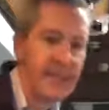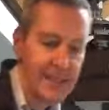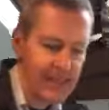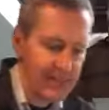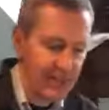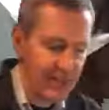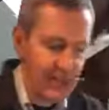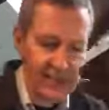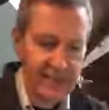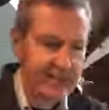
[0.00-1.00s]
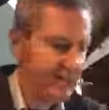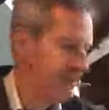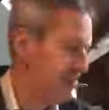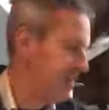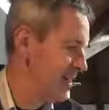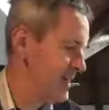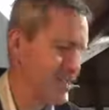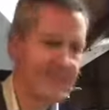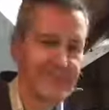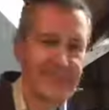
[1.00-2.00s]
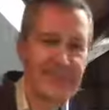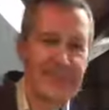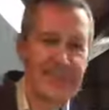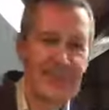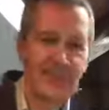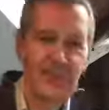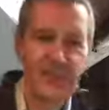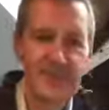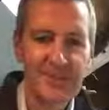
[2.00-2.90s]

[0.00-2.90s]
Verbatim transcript: It's annoying. Never mind. It's all good.